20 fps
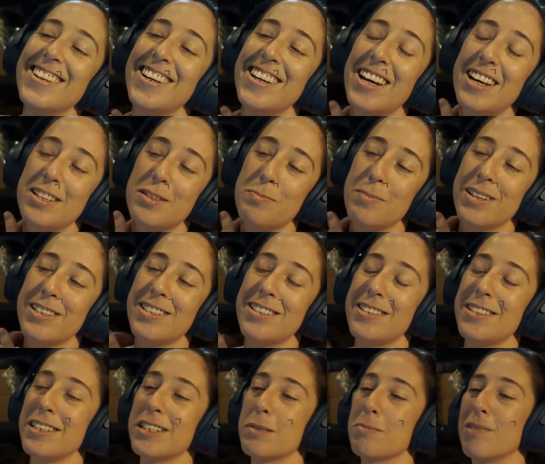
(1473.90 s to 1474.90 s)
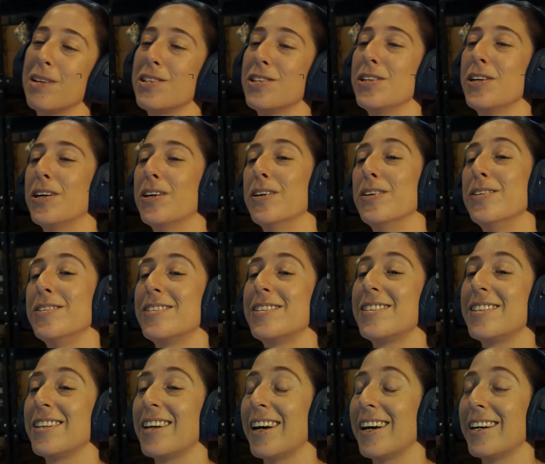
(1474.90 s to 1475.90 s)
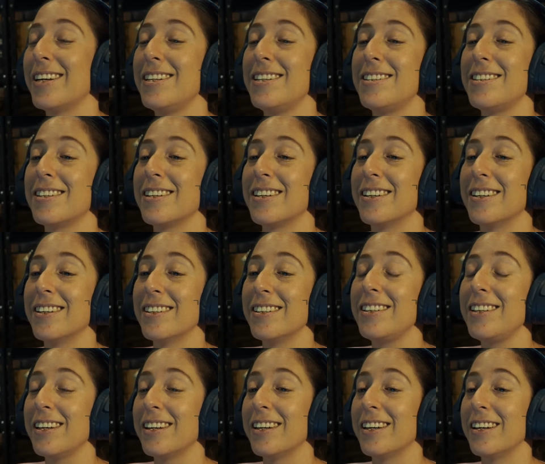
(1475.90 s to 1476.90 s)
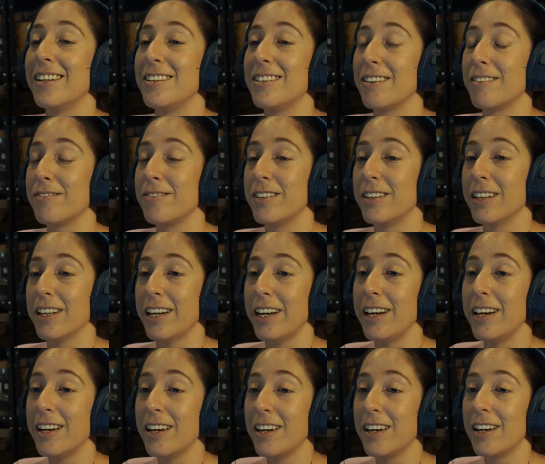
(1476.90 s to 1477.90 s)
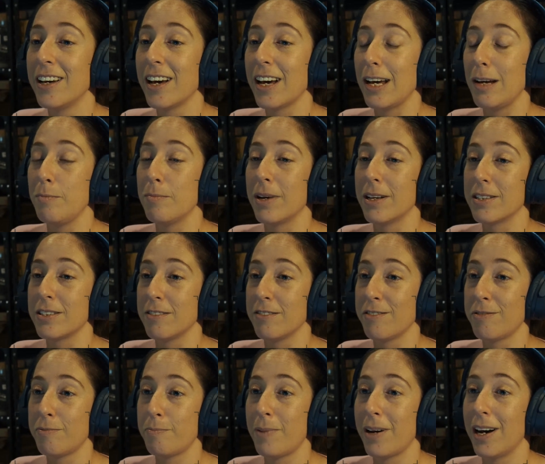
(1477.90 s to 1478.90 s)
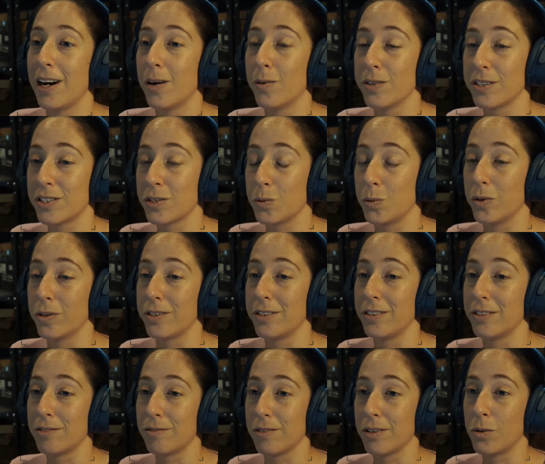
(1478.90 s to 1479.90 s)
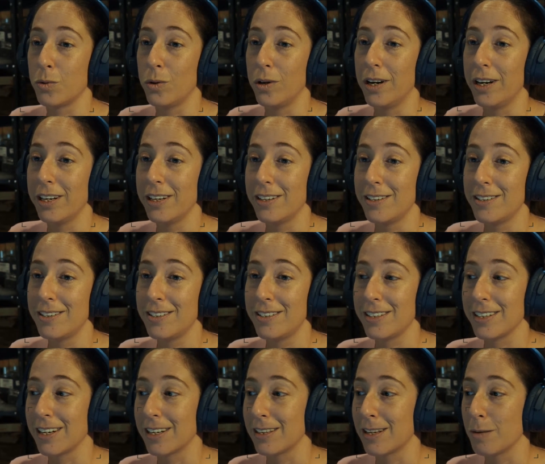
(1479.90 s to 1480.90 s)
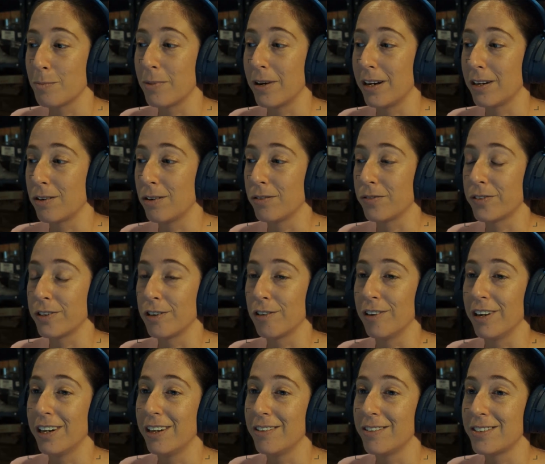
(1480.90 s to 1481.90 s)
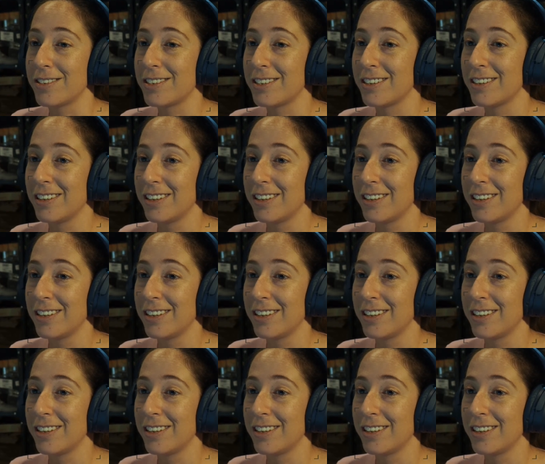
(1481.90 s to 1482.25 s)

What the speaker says: as much as the expression goes. And yeah, definitely a massive power squat is required to get that bike off the ground.